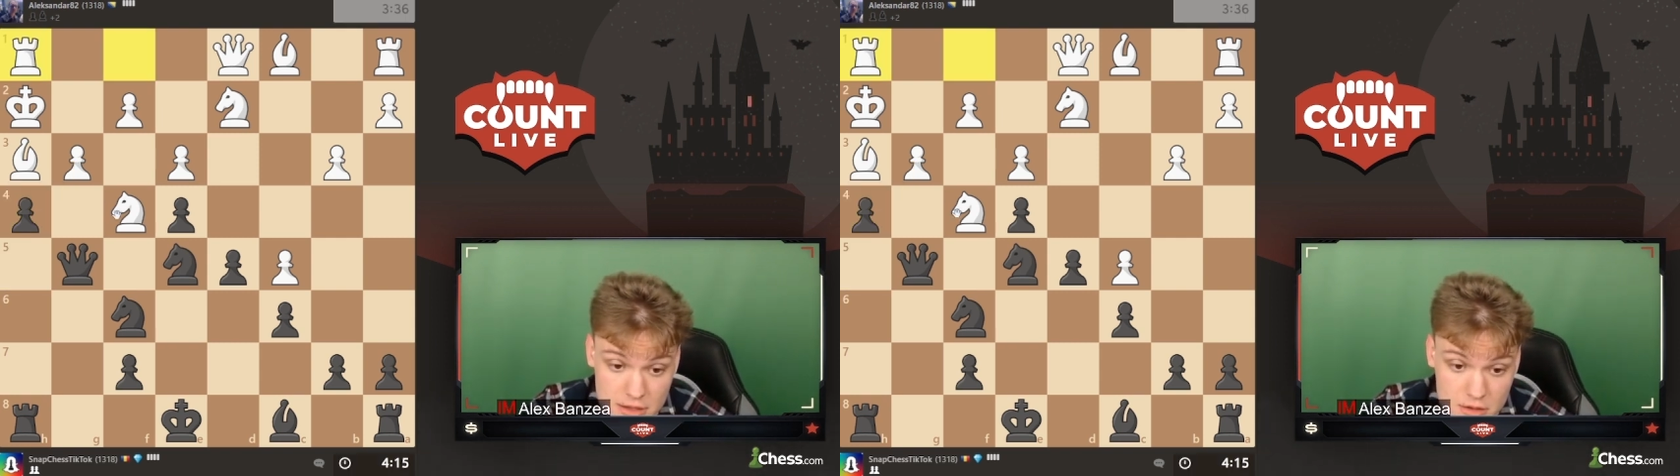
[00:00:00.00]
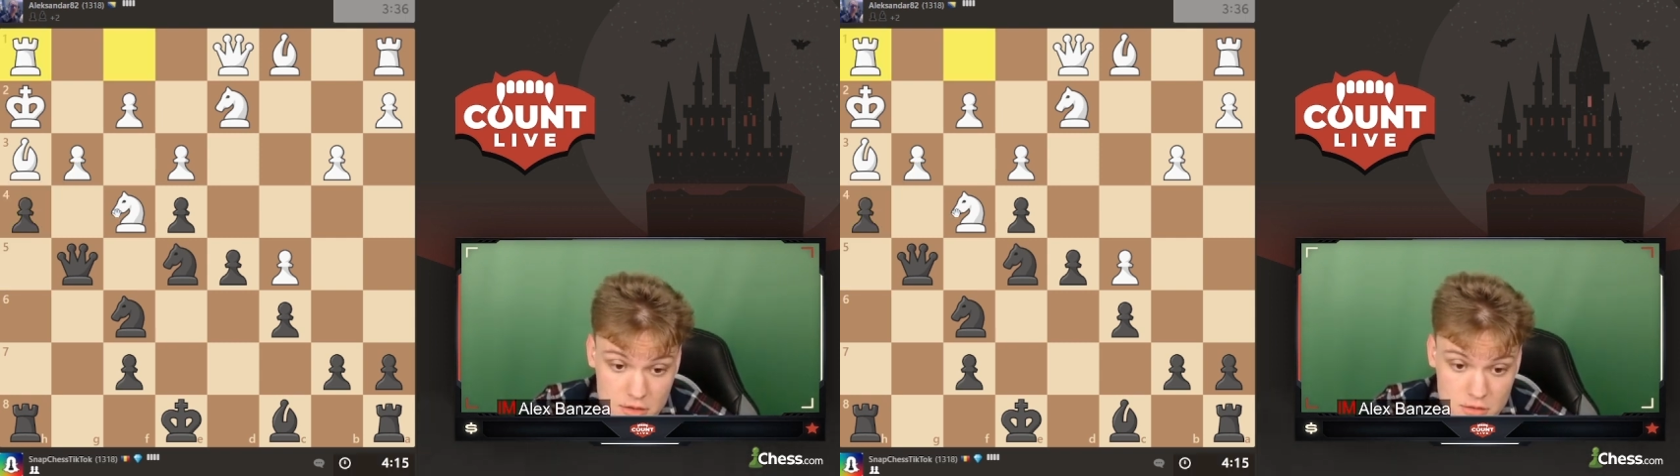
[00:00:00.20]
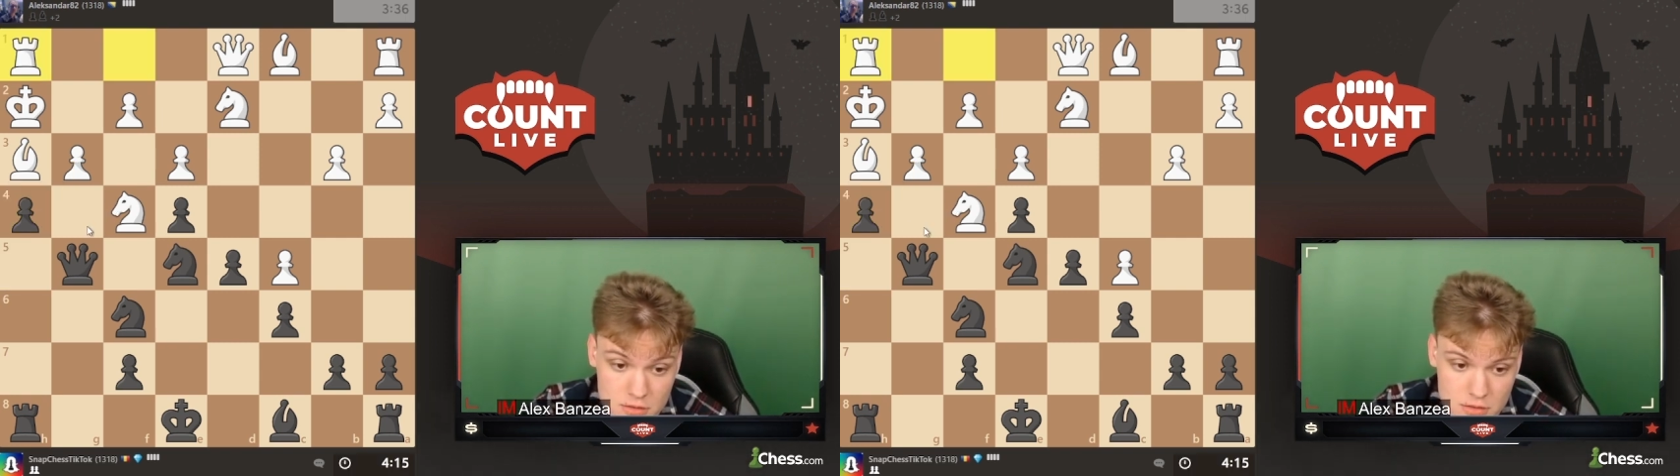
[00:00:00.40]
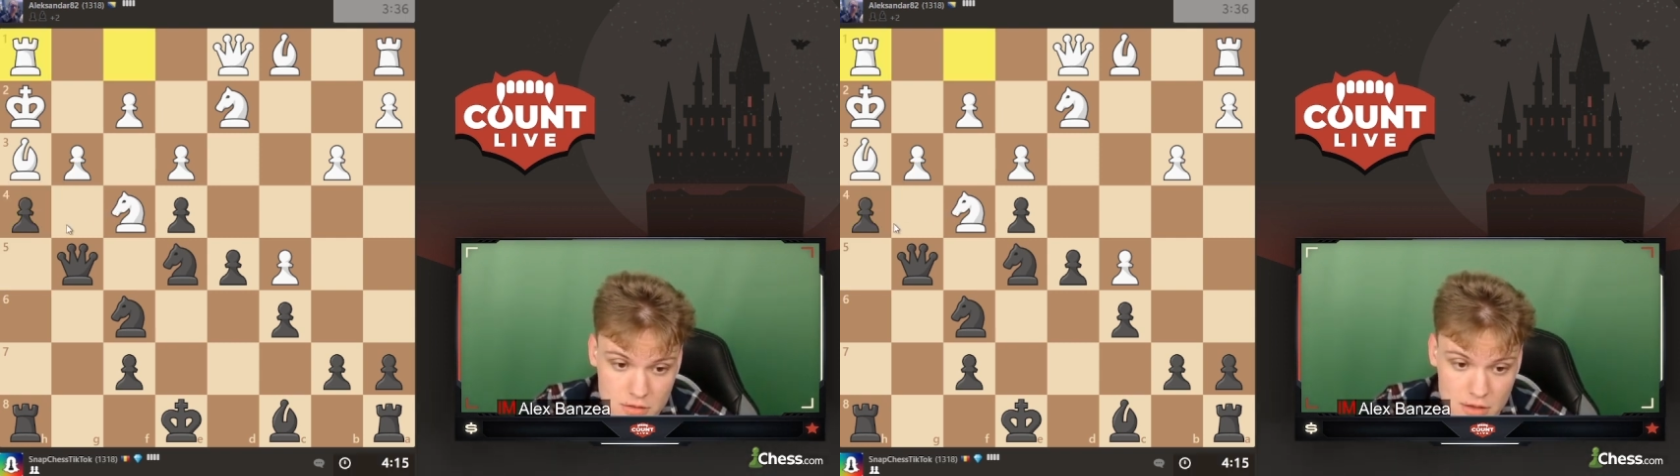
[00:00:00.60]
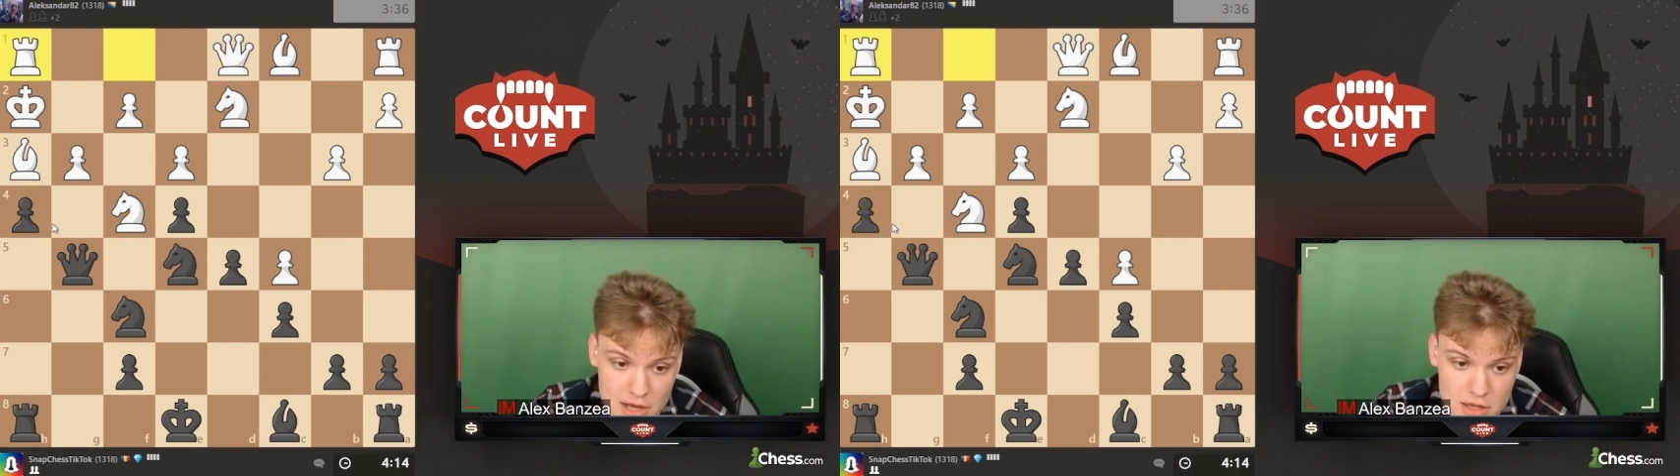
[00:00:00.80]
And
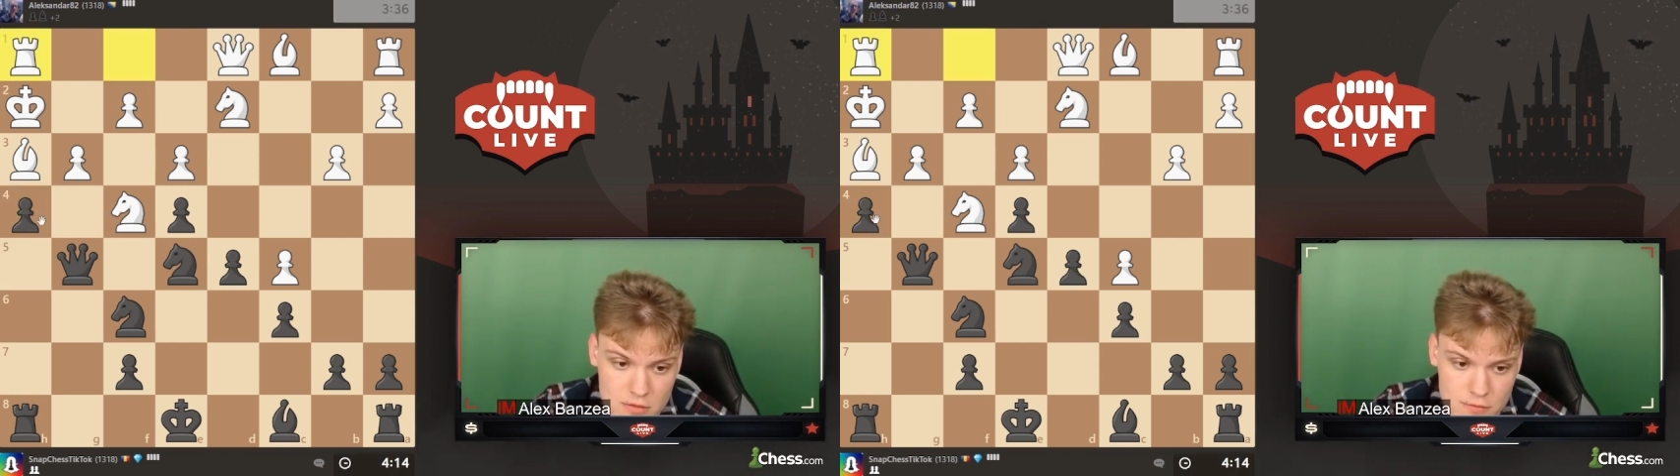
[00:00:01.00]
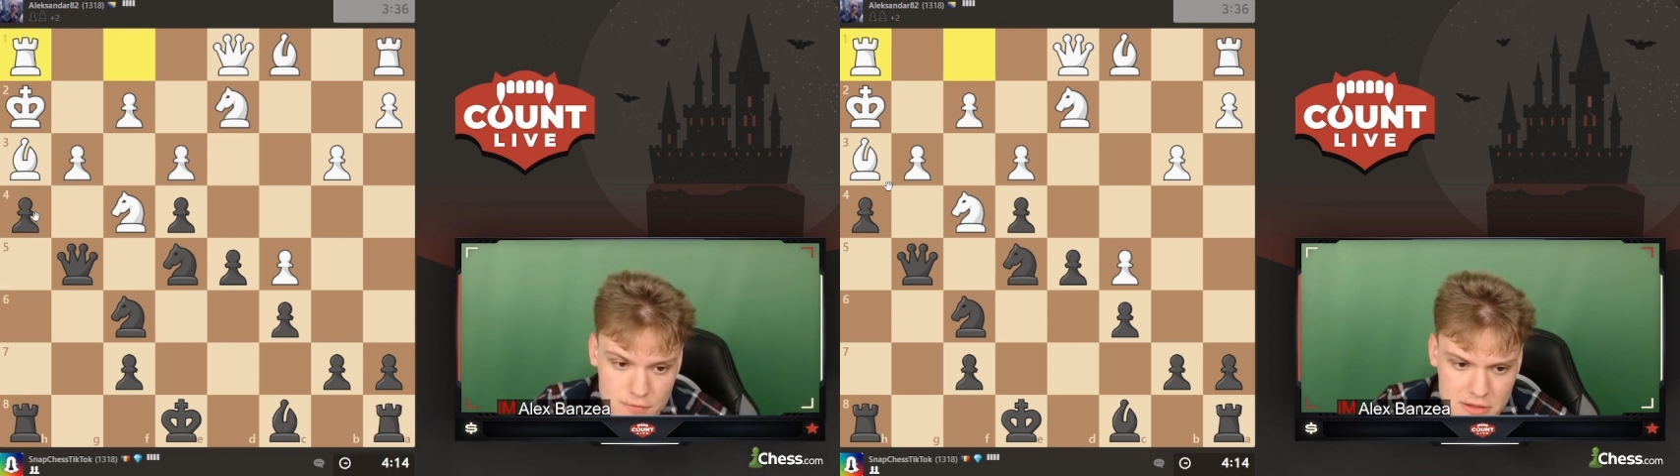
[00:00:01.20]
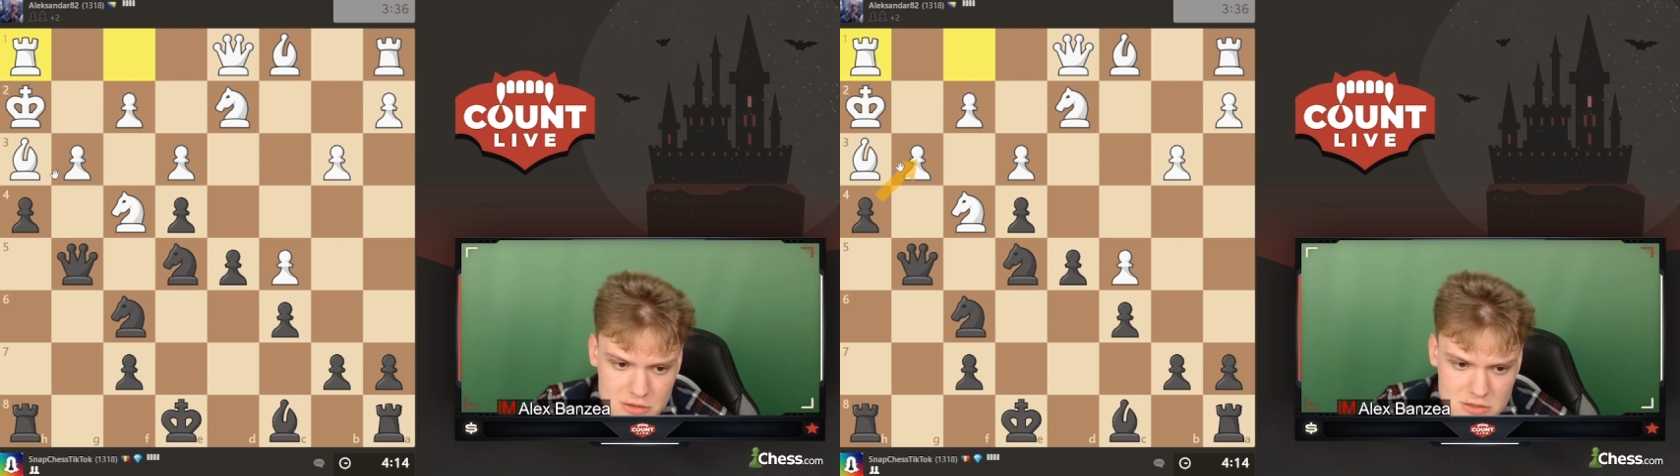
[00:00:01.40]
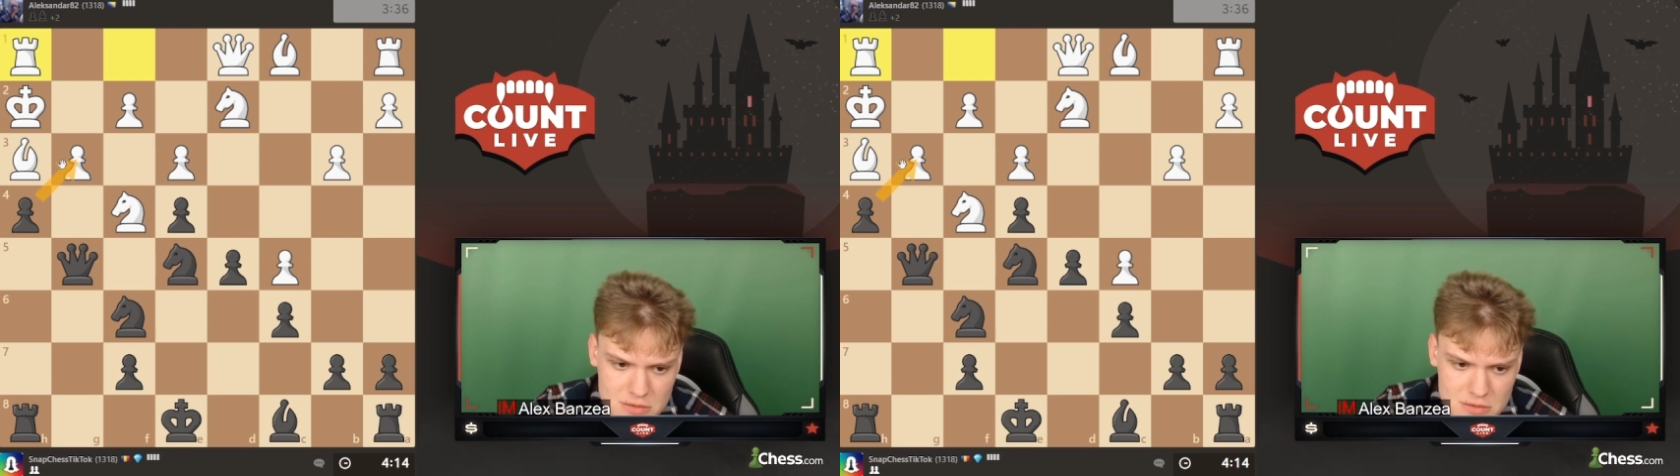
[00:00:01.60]
I think